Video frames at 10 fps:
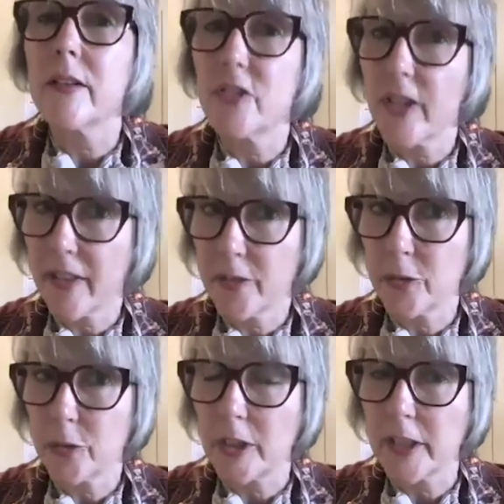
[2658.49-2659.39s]
death
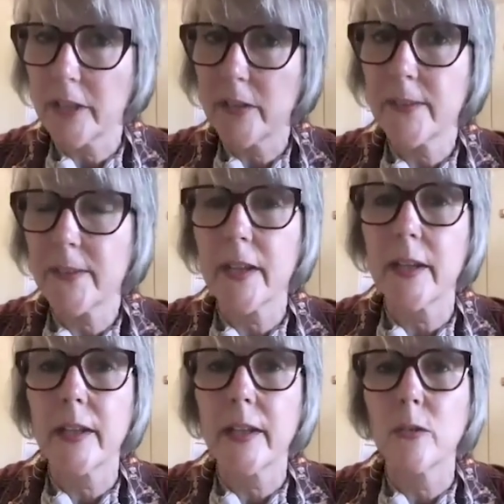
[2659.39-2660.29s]
doulas
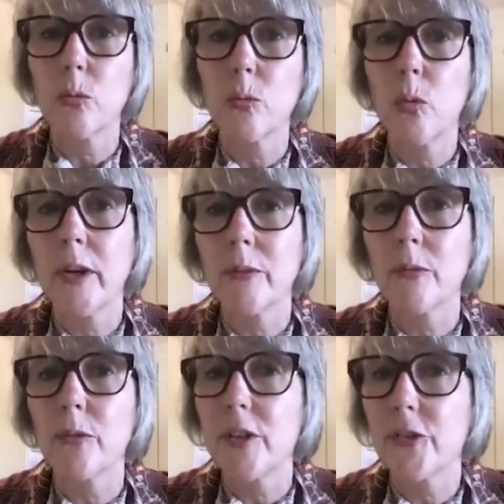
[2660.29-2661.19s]
and what
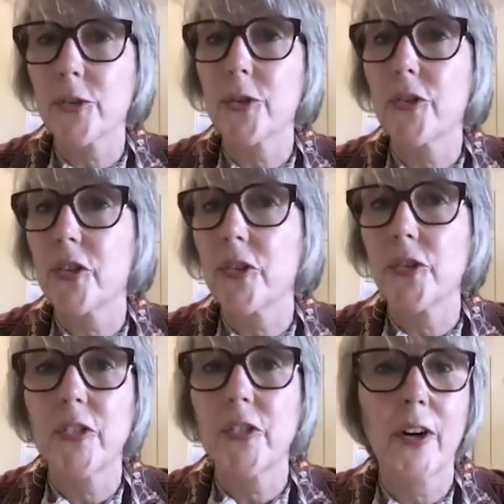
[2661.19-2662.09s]

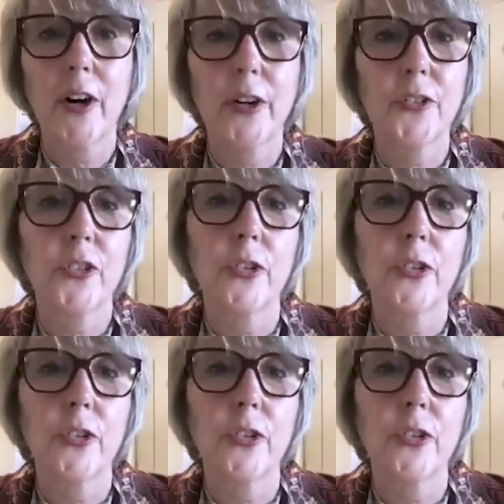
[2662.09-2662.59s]
resources there are